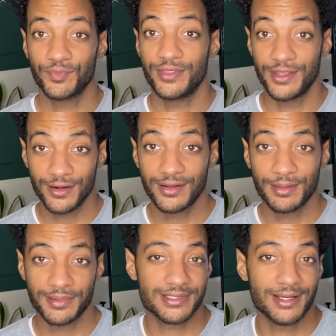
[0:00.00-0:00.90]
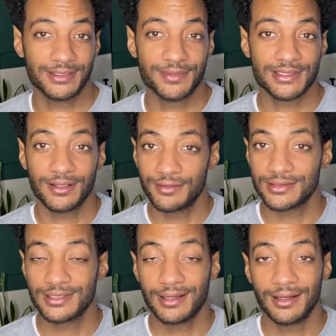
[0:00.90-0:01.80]
They're gonna protect
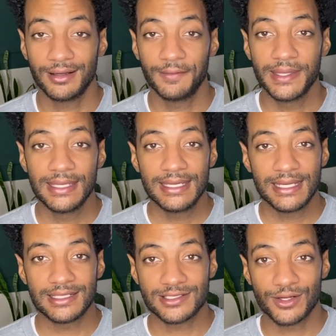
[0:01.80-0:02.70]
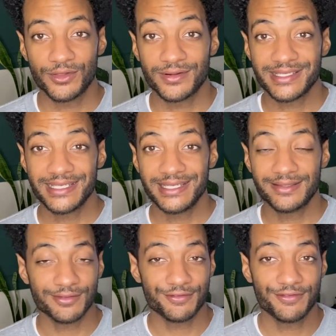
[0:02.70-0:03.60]
themselves, and so their
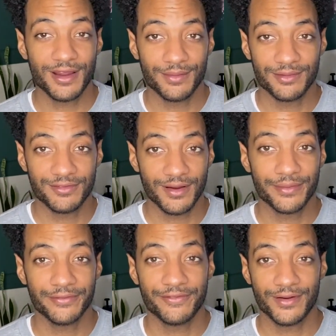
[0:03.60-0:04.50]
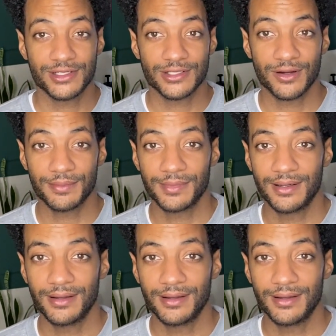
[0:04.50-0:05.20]
teeth are very, very, very sharp,